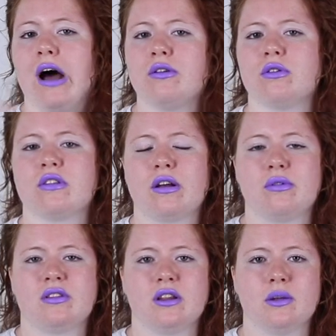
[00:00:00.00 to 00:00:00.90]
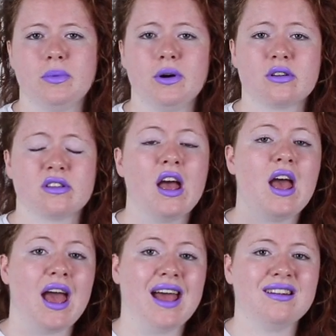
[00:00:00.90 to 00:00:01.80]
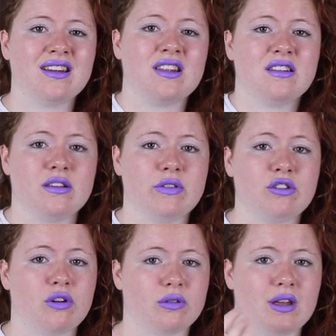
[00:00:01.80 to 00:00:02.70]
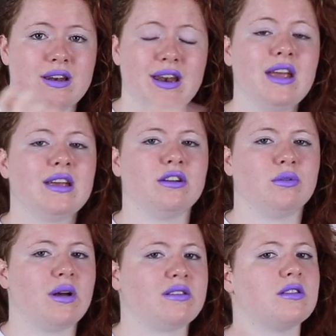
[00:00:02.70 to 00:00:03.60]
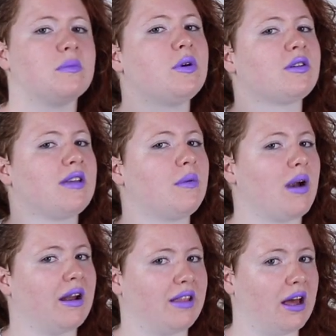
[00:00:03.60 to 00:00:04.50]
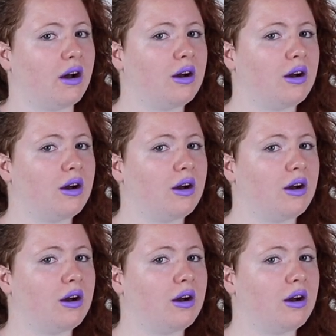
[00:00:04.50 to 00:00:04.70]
outdoors like we see in the books, and in the TV show they're naked, whereas in the books they're wearing their